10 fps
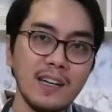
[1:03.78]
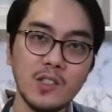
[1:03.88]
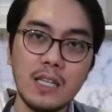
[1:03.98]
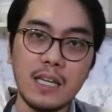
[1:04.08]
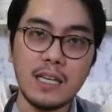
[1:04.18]

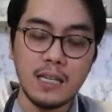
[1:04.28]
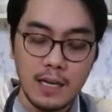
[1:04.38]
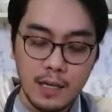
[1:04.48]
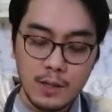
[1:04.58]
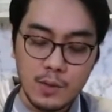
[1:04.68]

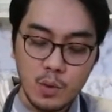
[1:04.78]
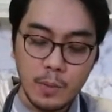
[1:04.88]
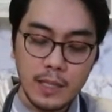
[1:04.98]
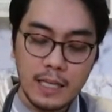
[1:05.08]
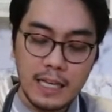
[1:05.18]
actually,
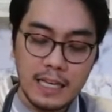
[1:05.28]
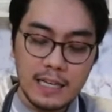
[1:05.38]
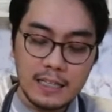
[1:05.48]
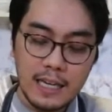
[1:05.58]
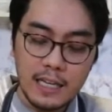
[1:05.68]
super dali
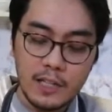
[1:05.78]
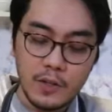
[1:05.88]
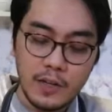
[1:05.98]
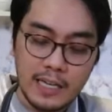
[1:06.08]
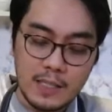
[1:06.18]
lang talaga
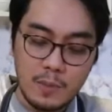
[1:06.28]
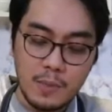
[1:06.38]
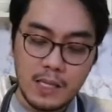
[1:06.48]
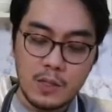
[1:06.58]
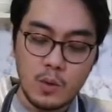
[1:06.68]
ng
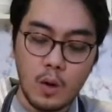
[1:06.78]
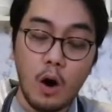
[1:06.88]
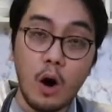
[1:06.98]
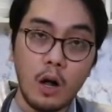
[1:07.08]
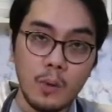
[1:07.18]
recipe. So
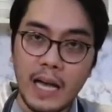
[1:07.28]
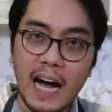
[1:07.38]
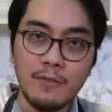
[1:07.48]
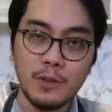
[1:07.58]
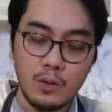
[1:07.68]
all we
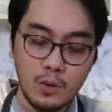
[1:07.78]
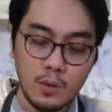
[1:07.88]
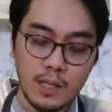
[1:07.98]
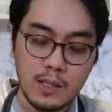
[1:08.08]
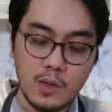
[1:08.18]
have to
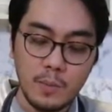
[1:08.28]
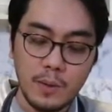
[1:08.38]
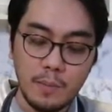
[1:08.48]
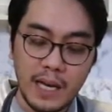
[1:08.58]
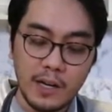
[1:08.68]
do is to
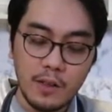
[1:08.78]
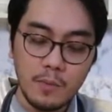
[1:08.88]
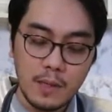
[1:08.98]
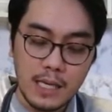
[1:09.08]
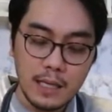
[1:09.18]
prepare the
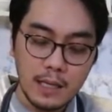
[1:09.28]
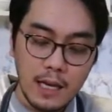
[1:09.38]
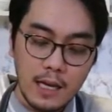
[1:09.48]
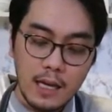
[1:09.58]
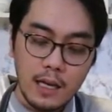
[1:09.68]
meat.
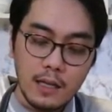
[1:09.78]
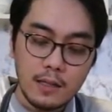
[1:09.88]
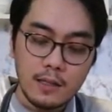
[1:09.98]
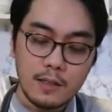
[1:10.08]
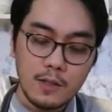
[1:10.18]

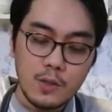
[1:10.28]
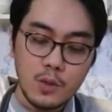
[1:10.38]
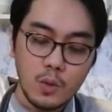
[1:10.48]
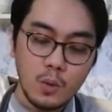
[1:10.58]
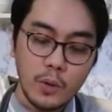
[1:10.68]

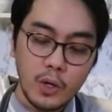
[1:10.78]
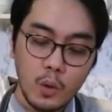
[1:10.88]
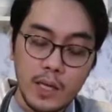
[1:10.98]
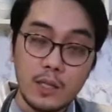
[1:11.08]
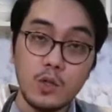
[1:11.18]
So we're
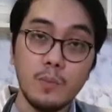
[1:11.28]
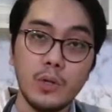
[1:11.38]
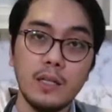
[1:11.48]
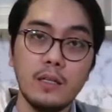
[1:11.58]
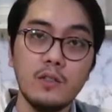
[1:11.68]
going to
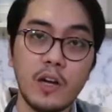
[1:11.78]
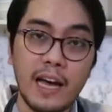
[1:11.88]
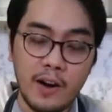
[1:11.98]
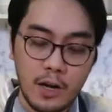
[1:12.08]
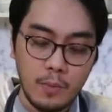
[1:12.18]
put the
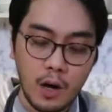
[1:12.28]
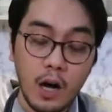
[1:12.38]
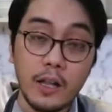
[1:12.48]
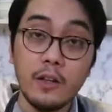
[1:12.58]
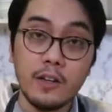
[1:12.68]
dry rub
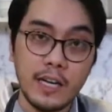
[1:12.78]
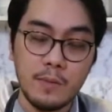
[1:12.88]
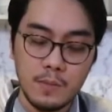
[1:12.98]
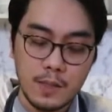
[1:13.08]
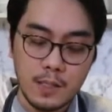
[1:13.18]
on the
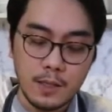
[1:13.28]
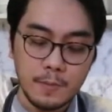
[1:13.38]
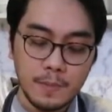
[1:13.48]
ribs.